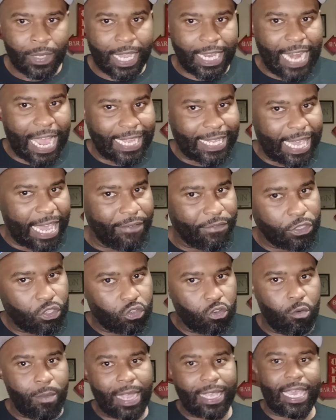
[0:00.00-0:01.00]
and I gave it
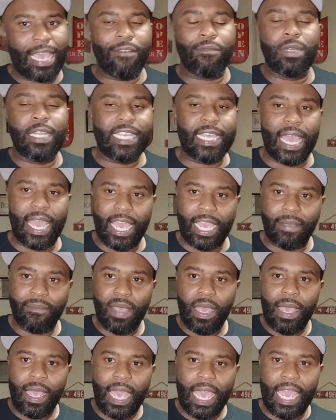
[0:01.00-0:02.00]
to him, I gave him the
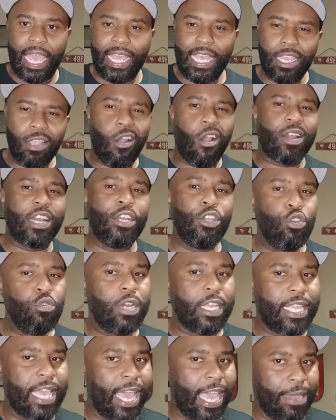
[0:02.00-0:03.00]
game, and he already knew
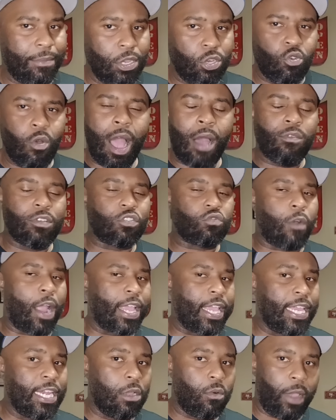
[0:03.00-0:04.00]
the game. He knew I was
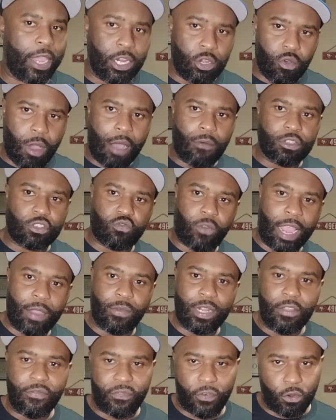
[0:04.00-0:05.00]
right anyway. He knew I was right
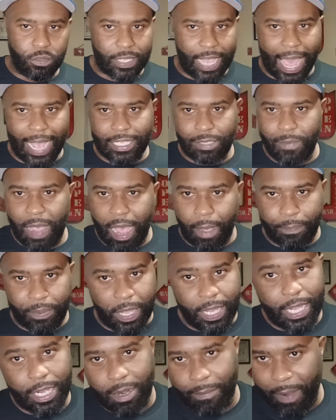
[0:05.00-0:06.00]
when he first asked my
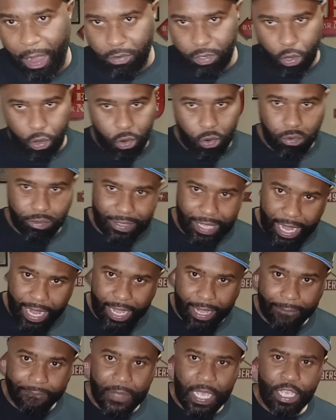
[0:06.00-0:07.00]
opinion about the whole
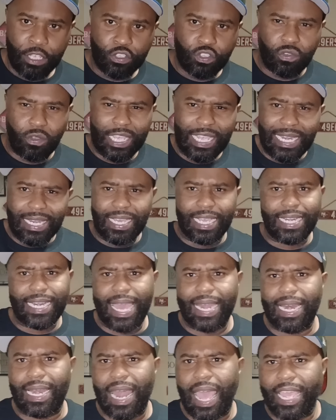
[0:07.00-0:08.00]
thing. So he looking
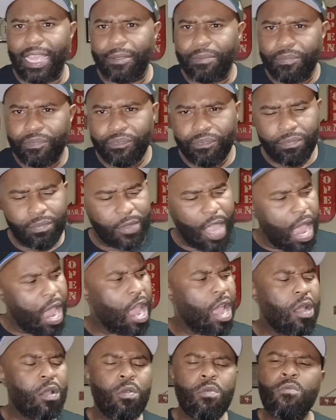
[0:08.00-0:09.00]
at it like,
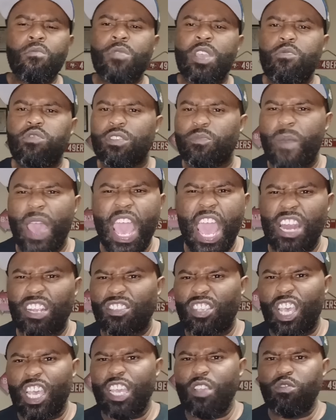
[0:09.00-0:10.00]
he was mad as
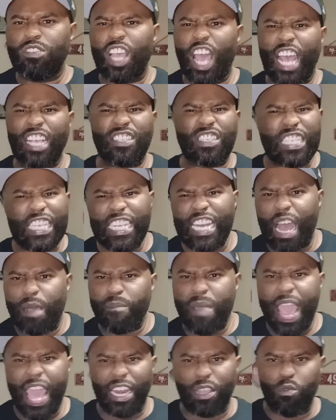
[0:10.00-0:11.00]
hell. He was like, I seen how
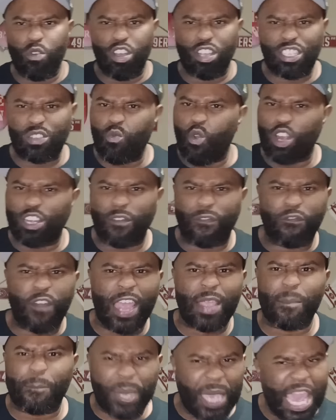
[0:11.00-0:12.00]
mad he was. He wanted to
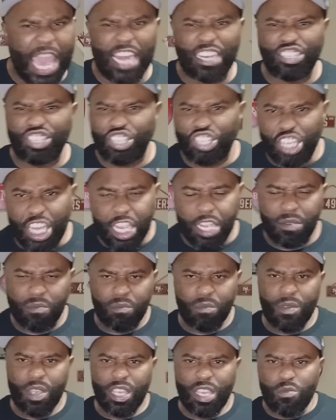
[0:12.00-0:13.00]
fight bad as
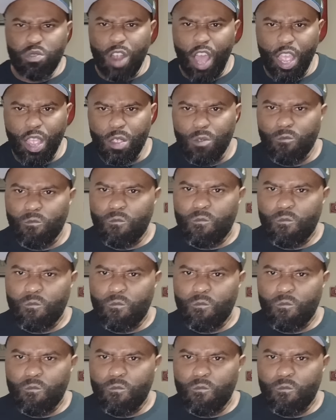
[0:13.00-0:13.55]
shit. He was like,